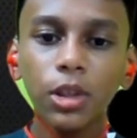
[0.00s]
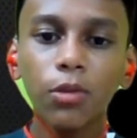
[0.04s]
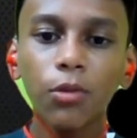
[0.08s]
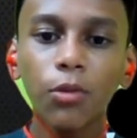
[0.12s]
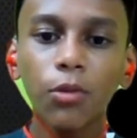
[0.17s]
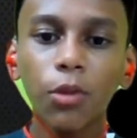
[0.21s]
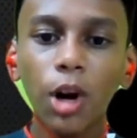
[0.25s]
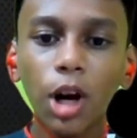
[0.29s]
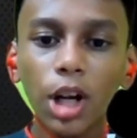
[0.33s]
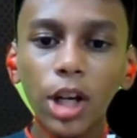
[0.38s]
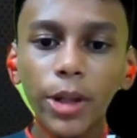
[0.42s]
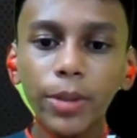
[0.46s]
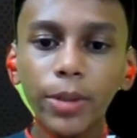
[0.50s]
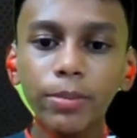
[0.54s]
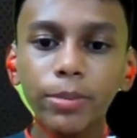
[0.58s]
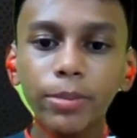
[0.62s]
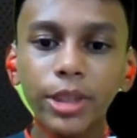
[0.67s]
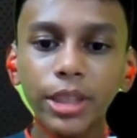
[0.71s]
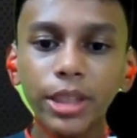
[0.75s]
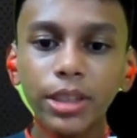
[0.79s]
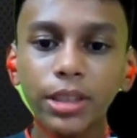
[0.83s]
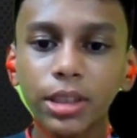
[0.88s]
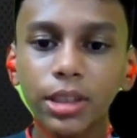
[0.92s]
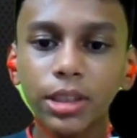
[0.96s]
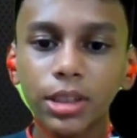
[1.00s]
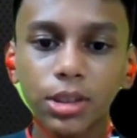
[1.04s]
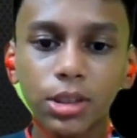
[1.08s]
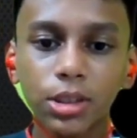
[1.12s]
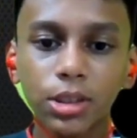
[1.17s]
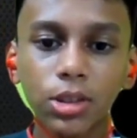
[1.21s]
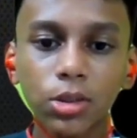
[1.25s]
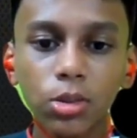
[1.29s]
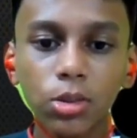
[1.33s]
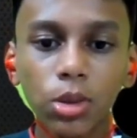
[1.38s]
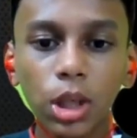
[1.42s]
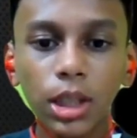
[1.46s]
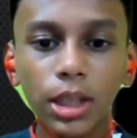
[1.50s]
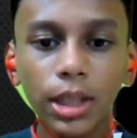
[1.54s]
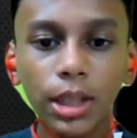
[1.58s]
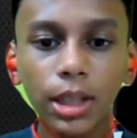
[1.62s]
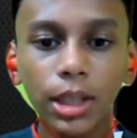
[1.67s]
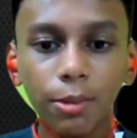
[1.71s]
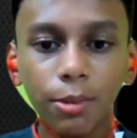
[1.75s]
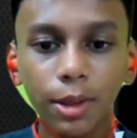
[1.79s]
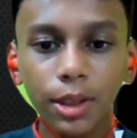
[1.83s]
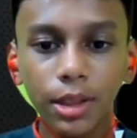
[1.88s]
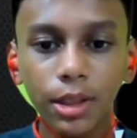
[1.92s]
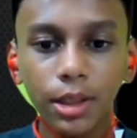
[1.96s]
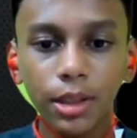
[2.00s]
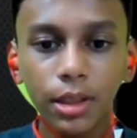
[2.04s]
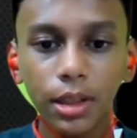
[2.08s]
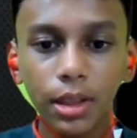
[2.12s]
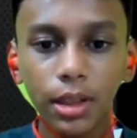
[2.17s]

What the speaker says: Volume changes do not affect